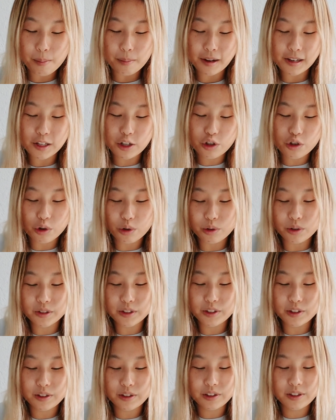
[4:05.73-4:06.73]
my
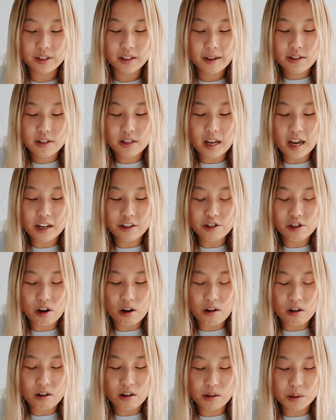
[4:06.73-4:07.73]

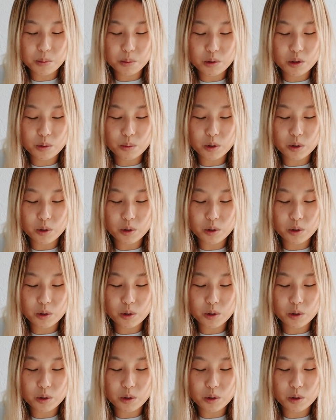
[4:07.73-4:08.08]
shoulders/arms